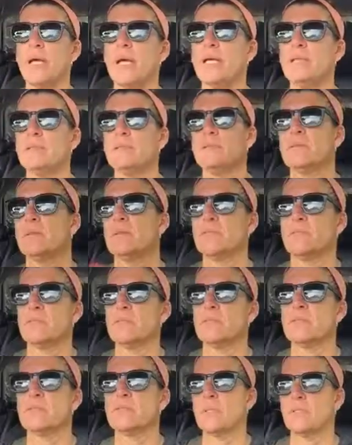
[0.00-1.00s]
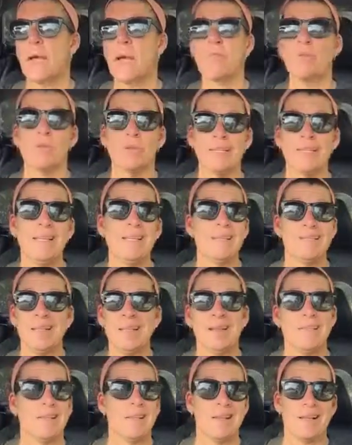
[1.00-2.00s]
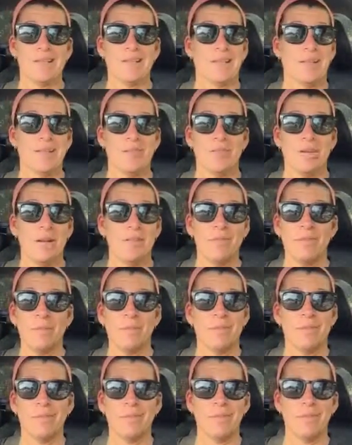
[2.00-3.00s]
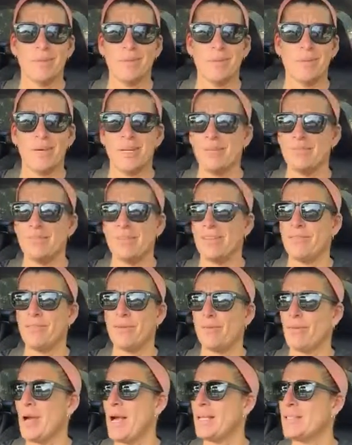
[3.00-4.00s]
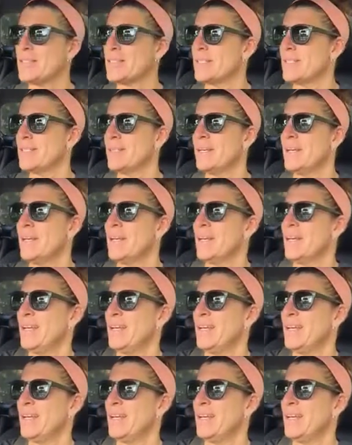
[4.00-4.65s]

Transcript: And of course, like I'm really late today because I got stuck in traffic with some, some kind of like Verizon